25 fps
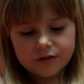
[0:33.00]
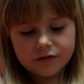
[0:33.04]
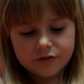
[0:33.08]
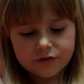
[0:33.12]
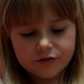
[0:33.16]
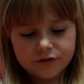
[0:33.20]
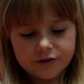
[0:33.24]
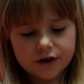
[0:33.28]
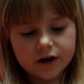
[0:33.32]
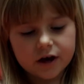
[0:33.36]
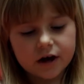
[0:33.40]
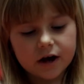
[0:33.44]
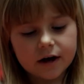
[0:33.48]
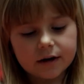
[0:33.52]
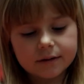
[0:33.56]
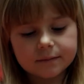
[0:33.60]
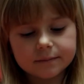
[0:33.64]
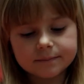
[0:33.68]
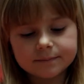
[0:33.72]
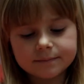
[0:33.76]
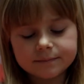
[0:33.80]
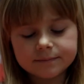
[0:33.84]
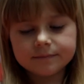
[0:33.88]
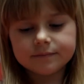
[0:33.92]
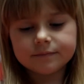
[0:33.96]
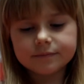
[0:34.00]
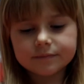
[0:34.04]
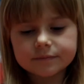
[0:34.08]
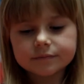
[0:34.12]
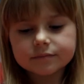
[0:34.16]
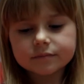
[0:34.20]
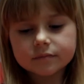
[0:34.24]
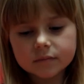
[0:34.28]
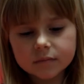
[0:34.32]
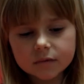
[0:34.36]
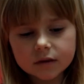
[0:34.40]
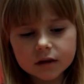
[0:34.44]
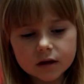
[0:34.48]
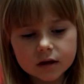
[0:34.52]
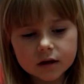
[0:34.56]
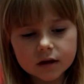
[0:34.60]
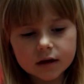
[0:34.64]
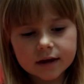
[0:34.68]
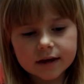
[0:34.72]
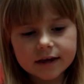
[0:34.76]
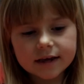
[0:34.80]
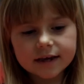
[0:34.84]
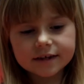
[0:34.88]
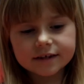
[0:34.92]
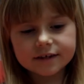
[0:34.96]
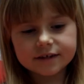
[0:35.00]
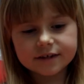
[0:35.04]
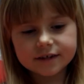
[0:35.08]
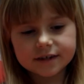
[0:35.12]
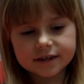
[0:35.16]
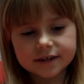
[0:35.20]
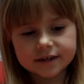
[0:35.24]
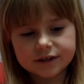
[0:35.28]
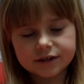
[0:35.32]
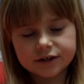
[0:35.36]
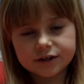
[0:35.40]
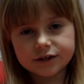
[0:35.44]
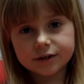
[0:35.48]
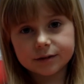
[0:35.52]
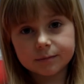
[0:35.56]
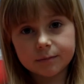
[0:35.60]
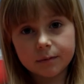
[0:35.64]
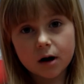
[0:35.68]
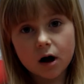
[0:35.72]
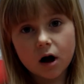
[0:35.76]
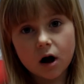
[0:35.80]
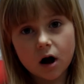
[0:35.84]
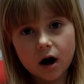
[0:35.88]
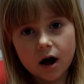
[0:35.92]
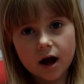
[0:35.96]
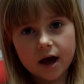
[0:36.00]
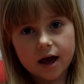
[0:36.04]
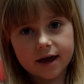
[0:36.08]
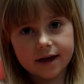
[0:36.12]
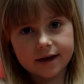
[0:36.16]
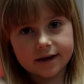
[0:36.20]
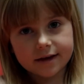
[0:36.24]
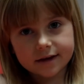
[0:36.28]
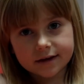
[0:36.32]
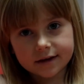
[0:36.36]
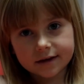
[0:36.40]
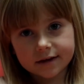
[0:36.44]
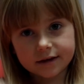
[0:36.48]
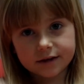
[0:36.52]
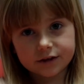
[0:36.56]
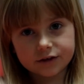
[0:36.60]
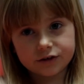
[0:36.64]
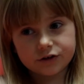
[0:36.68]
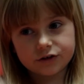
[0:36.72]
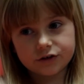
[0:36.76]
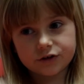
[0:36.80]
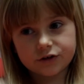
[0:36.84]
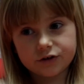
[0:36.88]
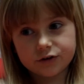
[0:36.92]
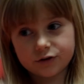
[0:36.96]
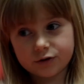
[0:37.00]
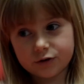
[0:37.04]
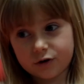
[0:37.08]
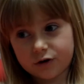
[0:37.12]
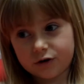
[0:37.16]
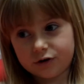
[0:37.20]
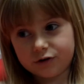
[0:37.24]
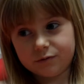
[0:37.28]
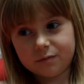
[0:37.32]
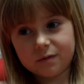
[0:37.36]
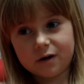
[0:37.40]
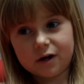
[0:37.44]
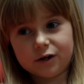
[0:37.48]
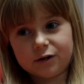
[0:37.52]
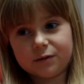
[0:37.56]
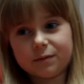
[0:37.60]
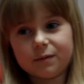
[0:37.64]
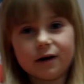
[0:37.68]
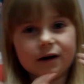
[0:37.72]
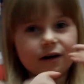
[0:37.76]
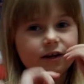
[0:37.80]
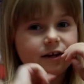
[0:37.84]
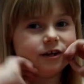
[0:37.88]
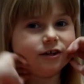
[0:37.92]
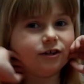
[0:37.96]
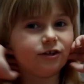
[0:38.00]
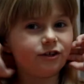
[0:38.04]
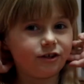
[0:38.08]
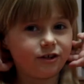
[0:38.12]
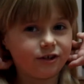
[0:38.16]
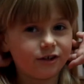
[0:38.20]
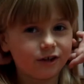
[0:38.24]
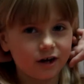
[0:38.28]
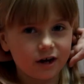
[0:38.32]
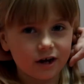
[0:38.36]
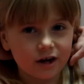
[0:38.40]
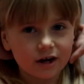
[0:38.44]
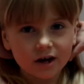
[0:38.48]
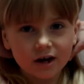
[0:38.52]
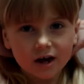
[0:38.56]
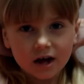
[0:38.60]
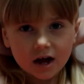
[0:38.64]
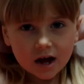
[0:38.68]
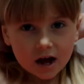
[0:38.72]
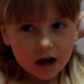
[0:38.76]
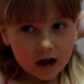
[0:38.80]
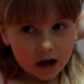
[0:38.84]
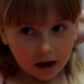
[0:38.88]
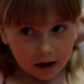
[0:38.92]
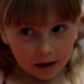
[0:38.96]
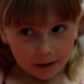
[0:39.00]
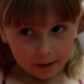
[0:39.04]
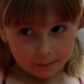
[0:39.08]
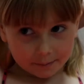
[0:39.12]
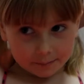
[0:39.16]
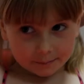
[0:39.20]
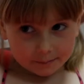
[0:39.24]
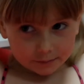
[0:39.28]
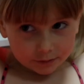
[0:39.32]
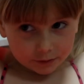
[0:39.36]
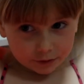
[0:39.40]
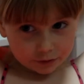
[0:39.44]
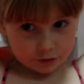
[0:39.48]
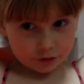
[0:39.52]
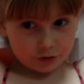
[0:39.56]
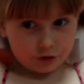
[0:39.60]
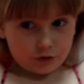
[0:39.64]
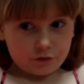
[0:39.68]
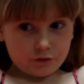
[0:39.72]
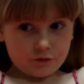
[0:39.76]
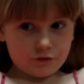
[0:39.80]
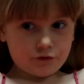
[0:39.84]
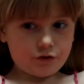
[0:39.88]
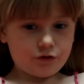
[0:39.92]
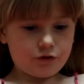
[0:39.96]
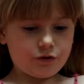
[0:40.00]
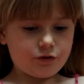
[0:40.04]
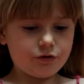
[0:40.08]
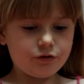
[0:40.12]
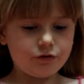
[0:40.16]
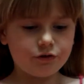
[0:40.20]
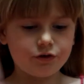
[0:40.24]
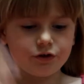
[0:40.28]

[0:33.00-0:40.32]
the easiest to buy. It's not as much money as the good food.